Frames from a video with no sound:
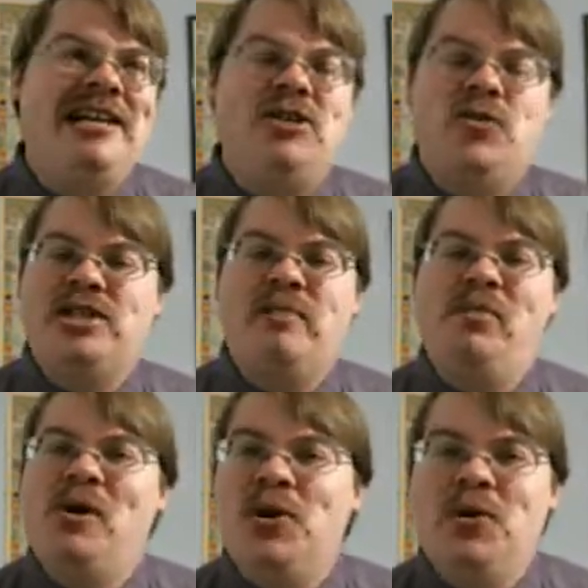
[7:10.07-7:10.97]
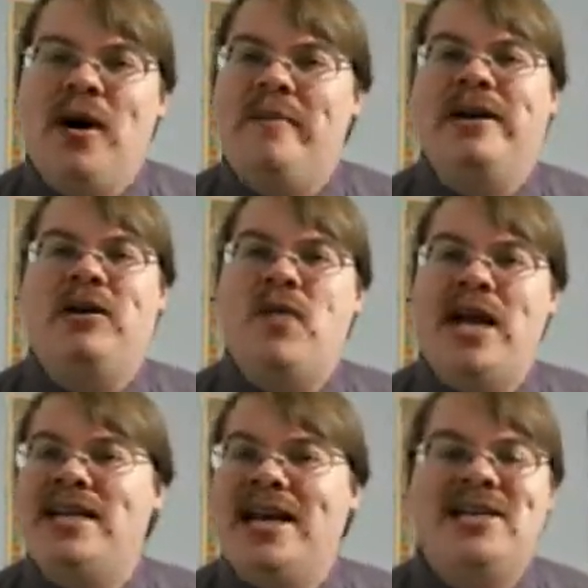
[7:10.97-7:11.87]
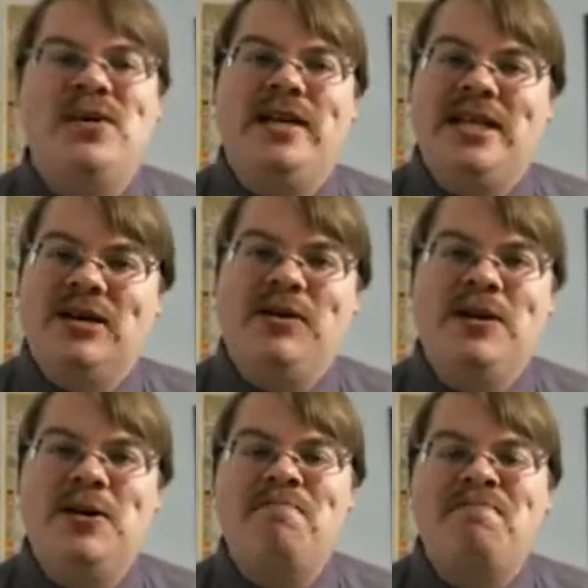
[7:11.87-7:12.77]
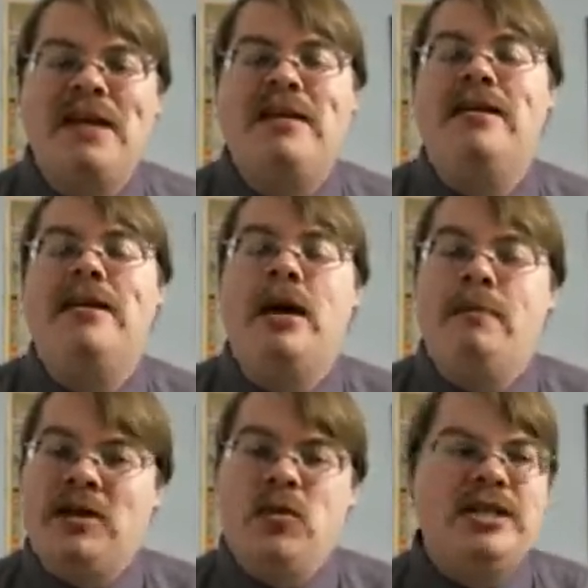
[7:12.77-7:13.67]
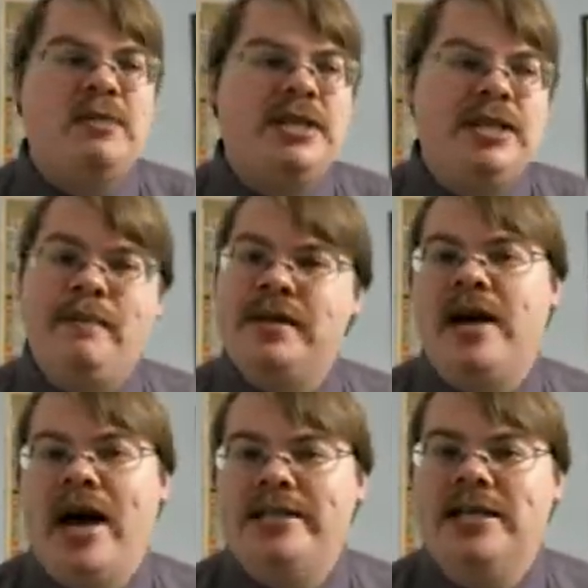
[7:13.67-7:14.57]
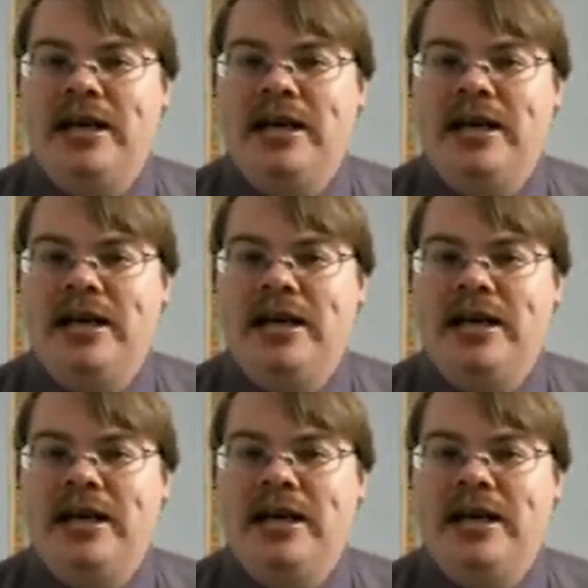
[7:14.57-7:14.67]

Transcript: he tries to blow you up and irradiate you and kill you but you end up sympathizing